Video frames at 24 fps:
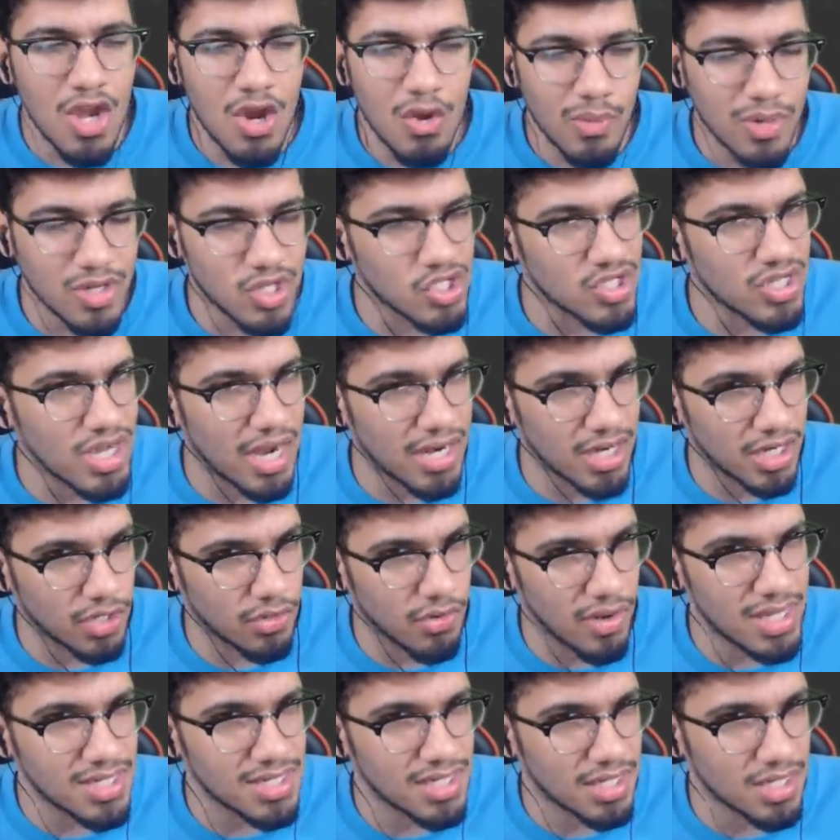which is kind of
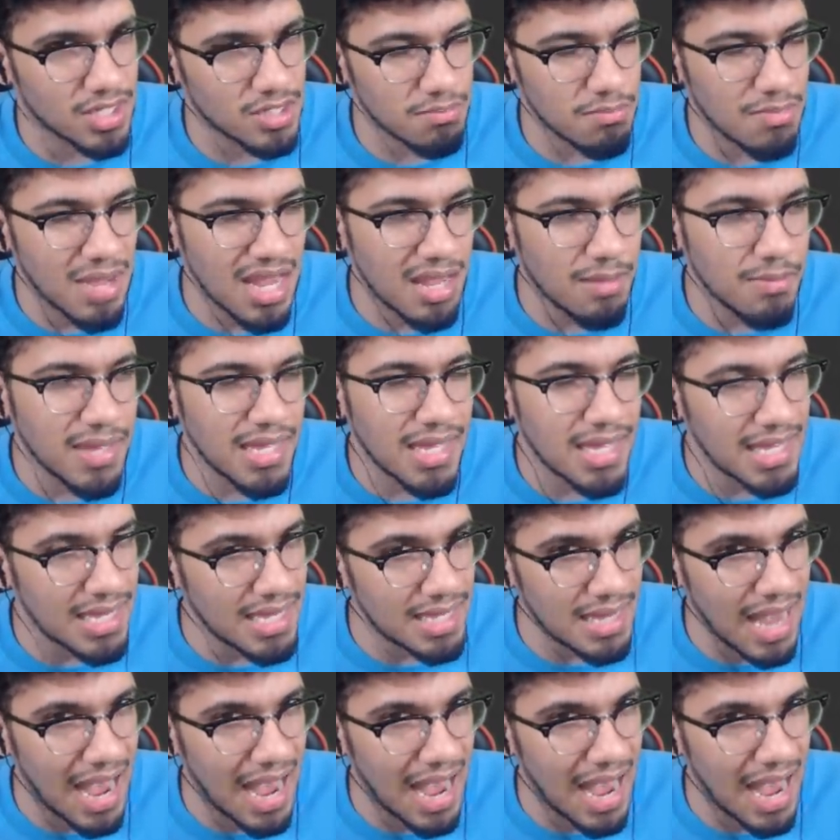crazy because maybe he